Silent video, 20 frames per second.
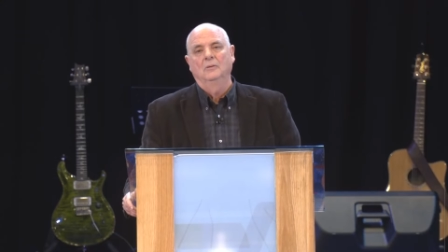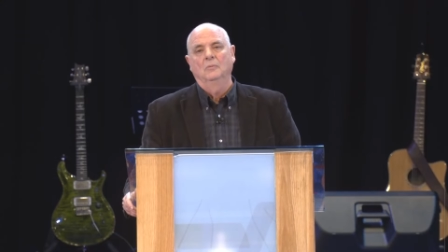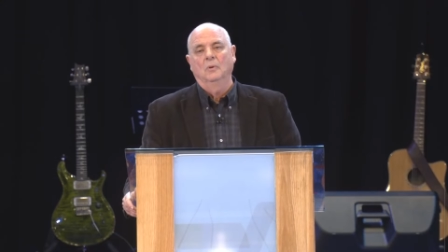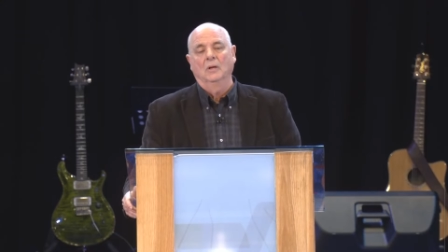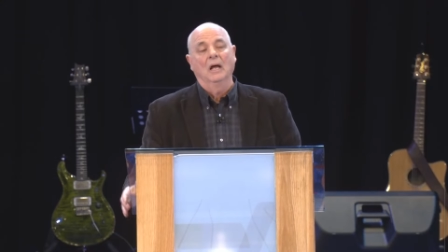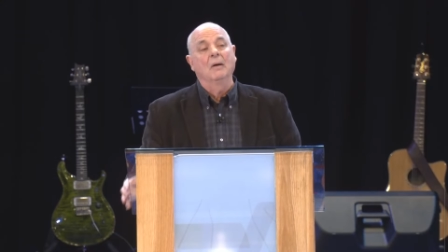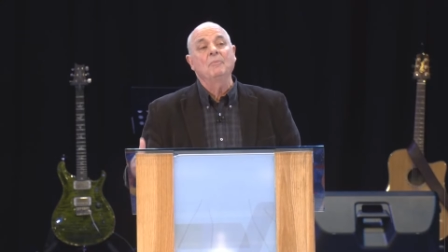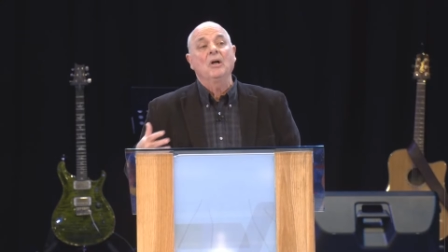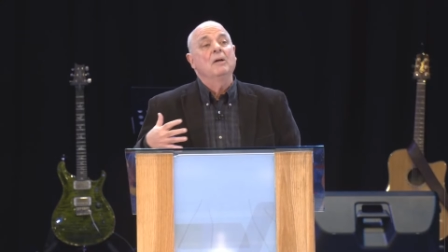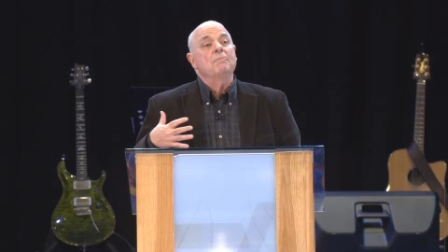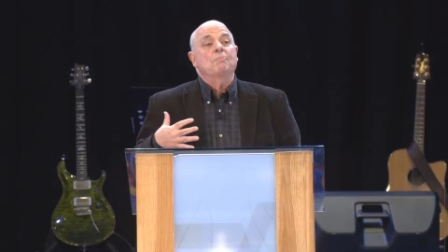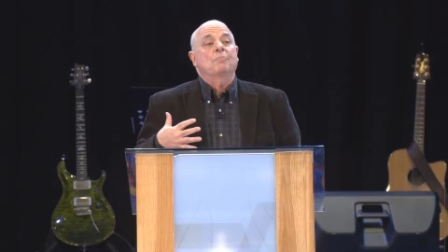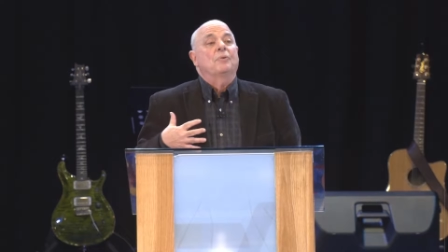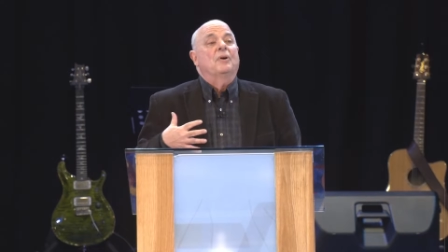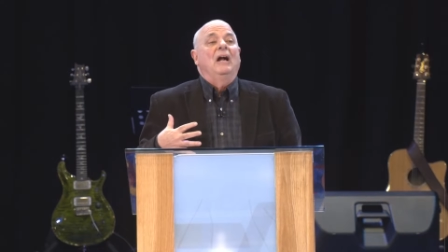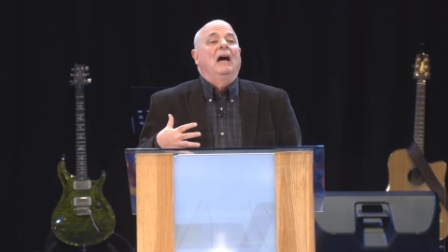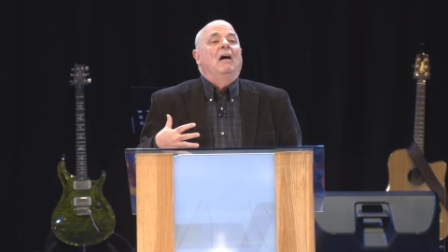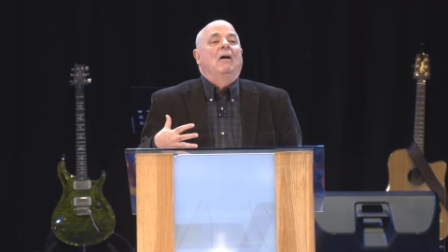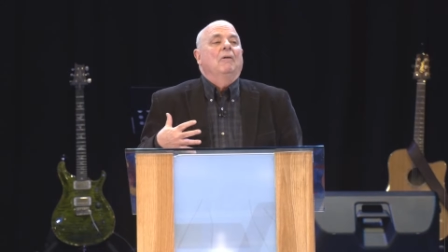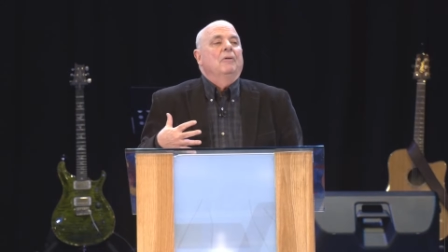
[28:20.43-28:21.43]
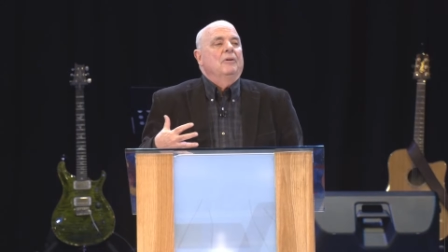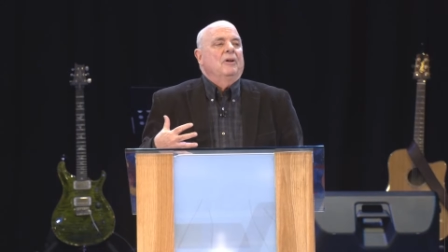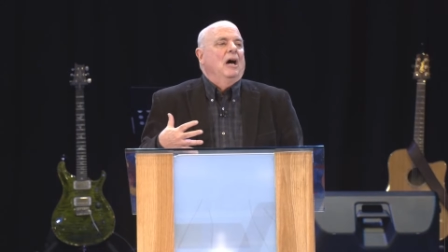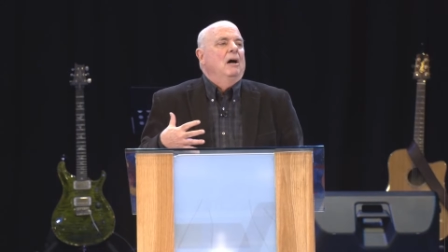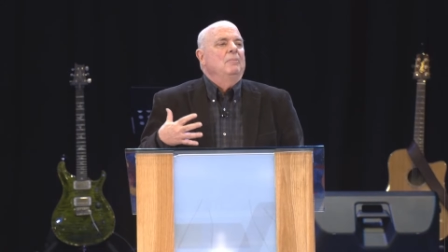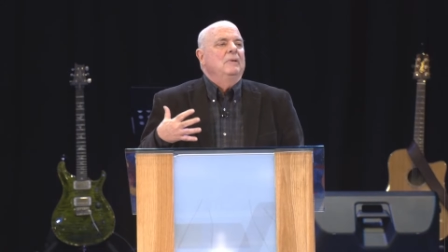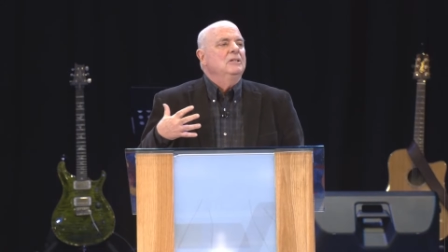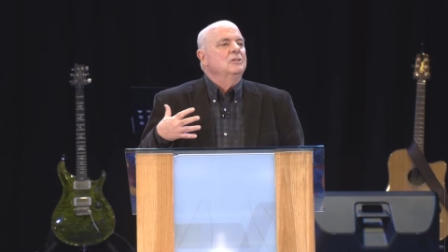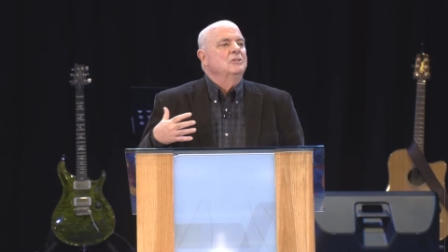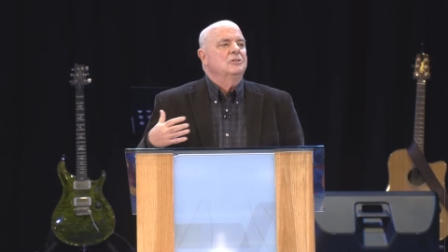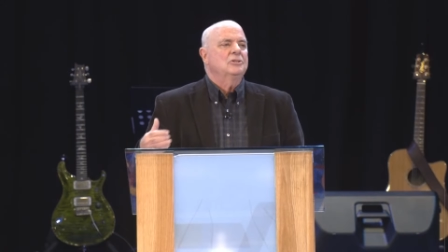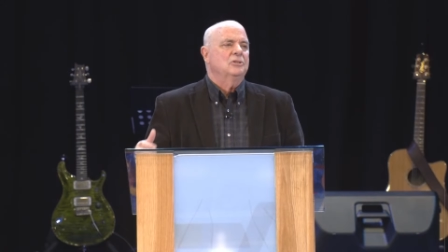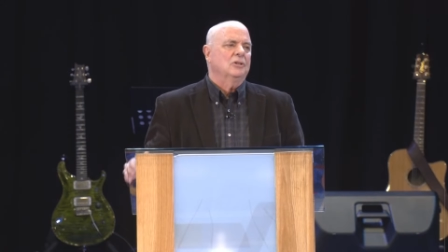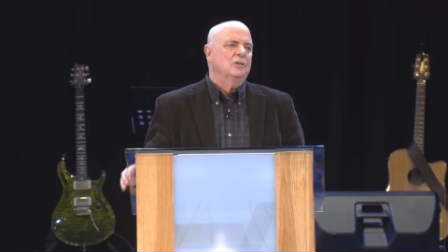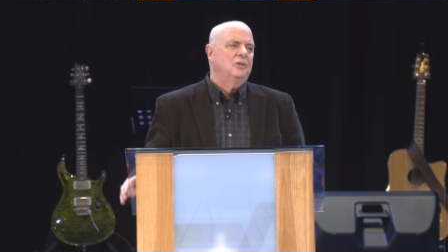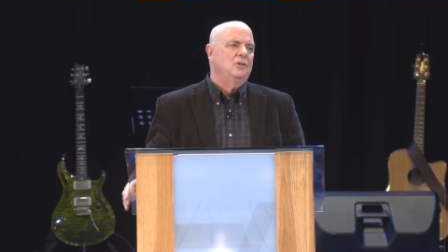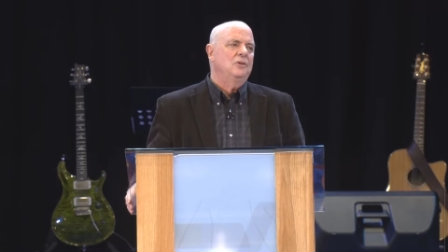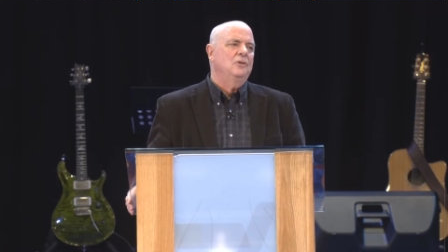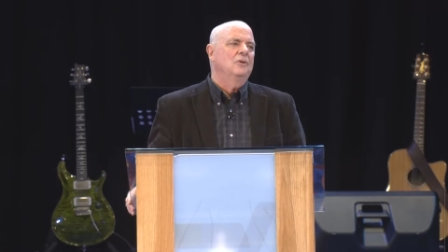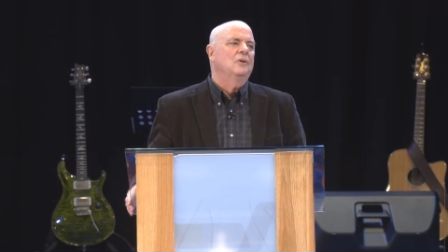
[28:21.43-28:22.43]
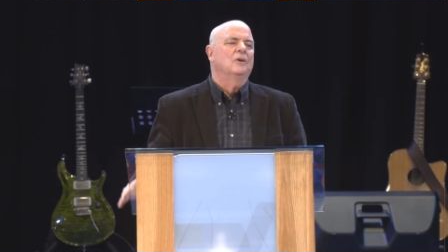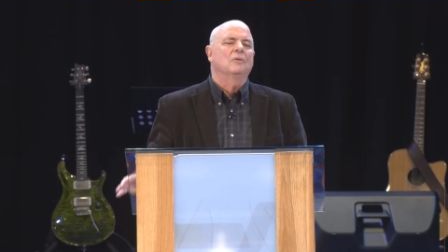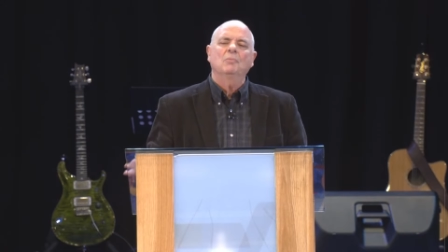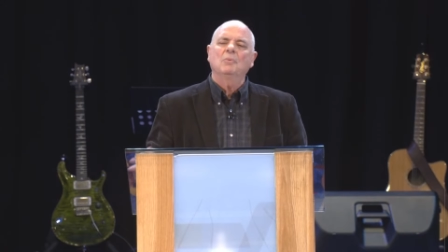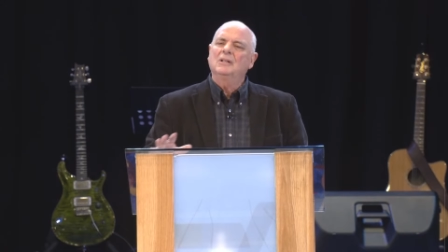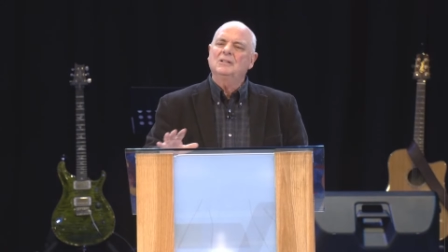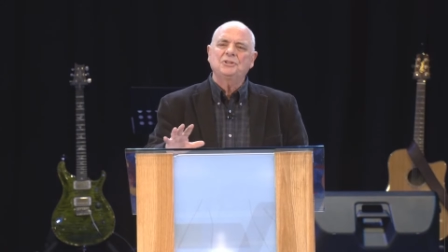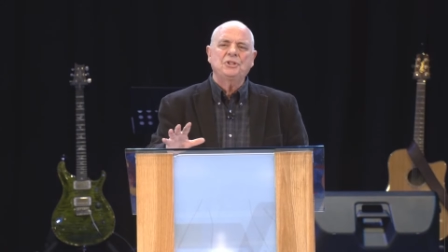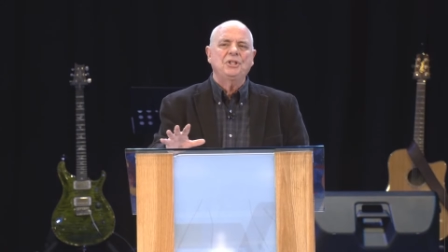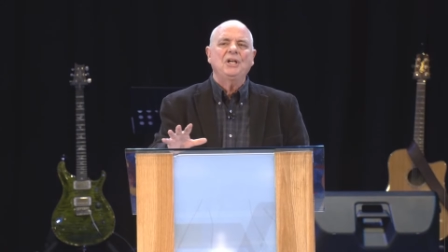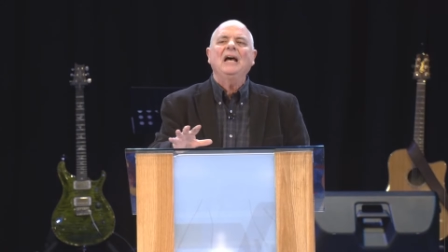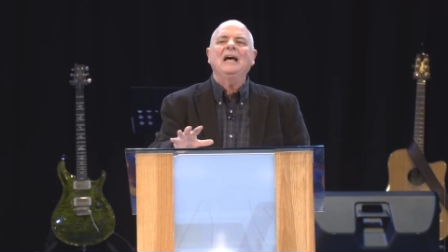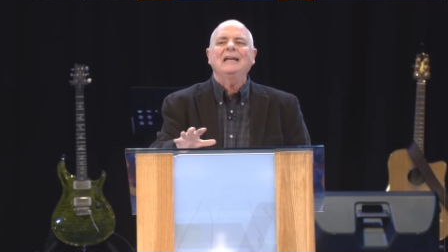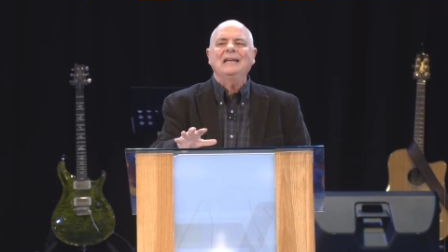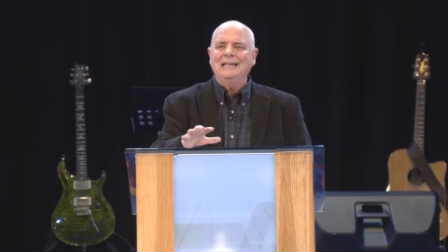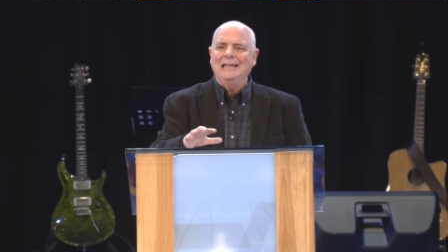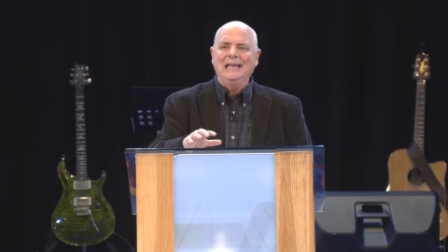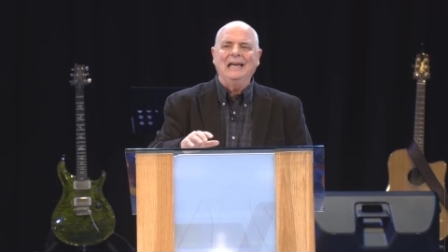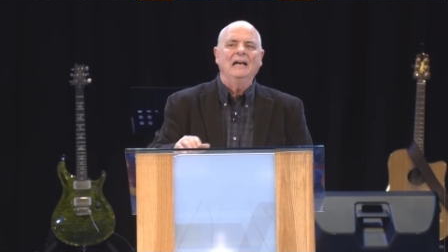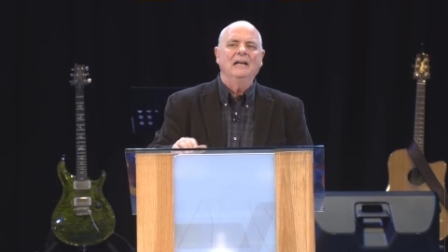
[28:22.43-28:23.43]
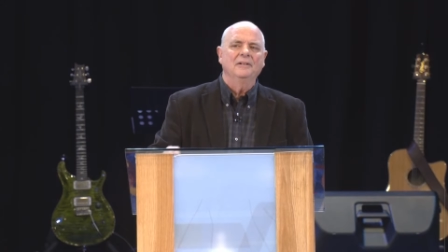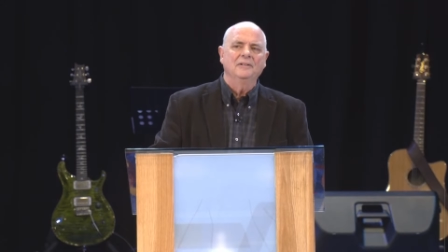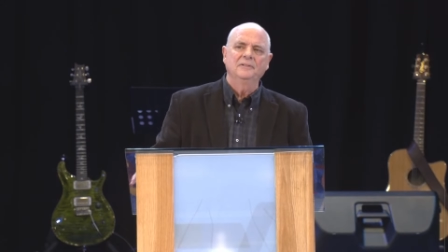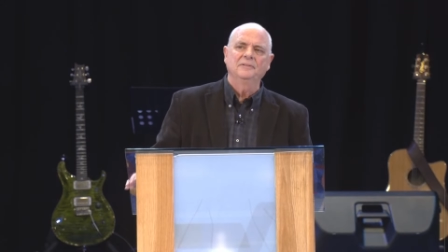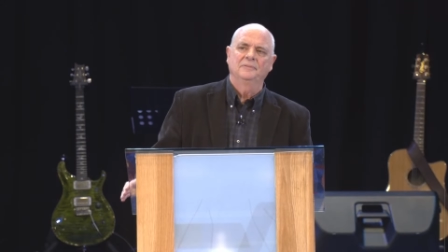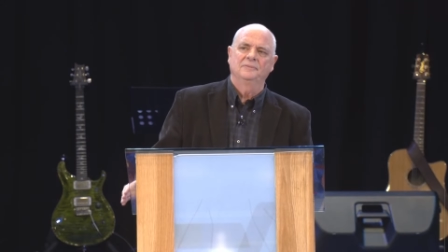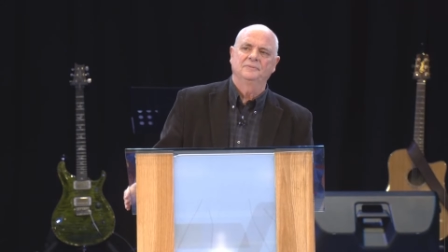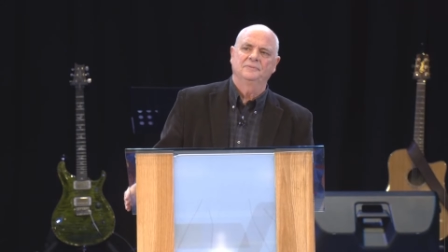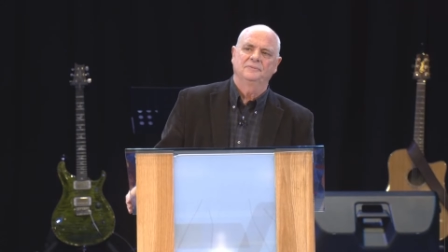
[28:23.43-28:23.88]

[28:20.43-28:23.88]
Well, I'm not proud. I'm insecure. Well, check again.